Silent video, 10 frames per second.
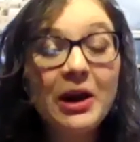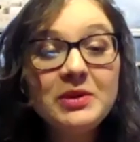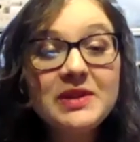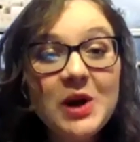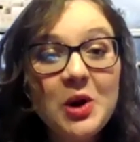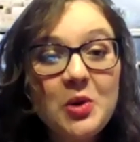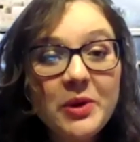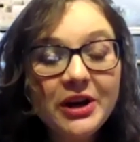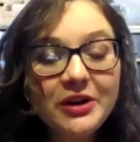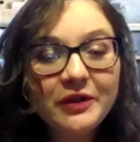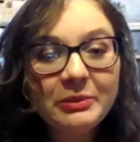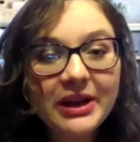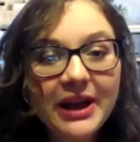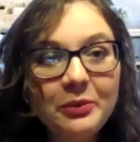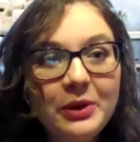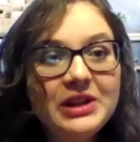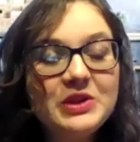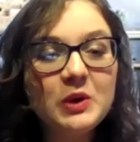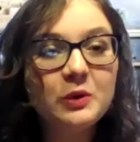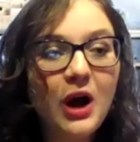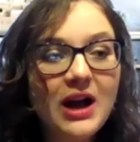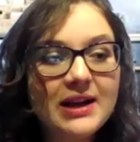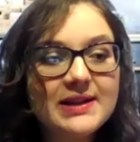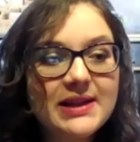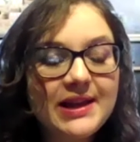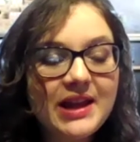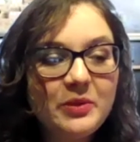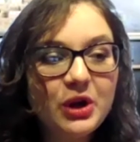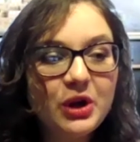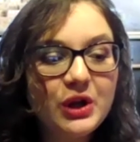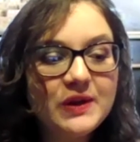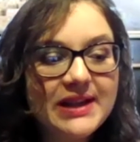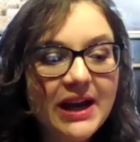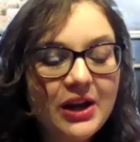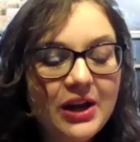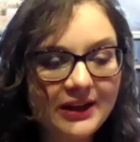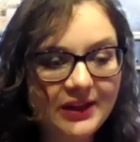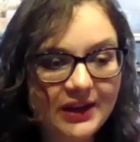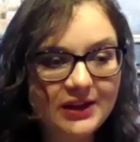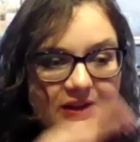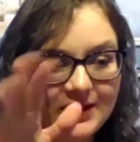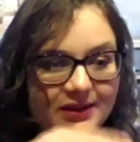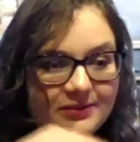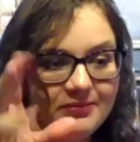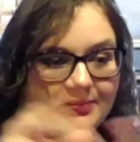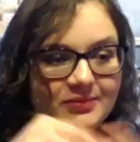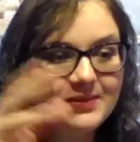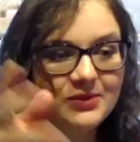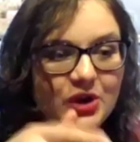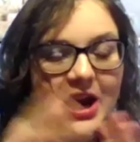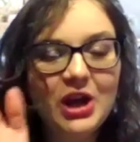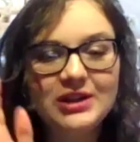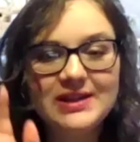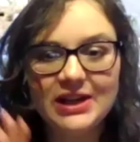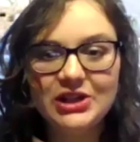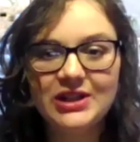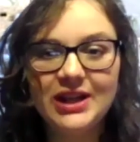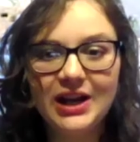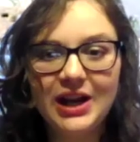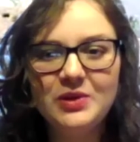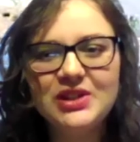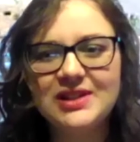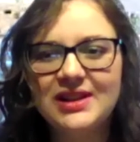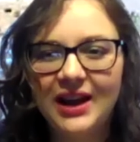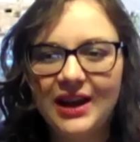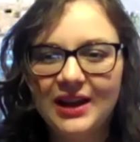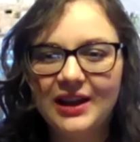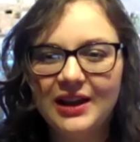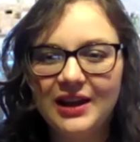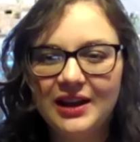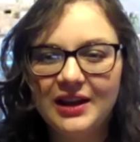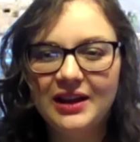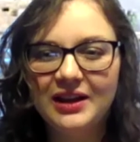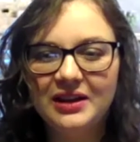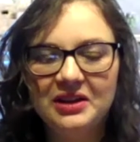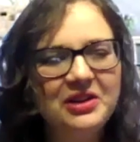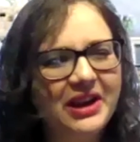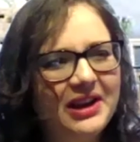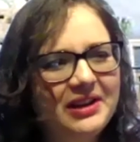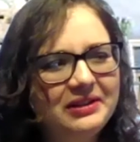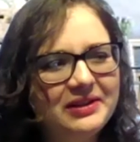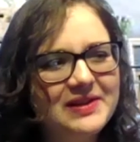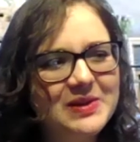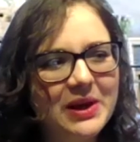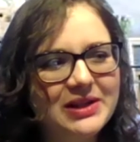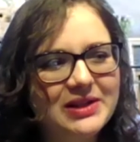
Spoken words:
That was so weird for me. I went into a Ross and they were closed down, like the try on section, and I was just like, okay, so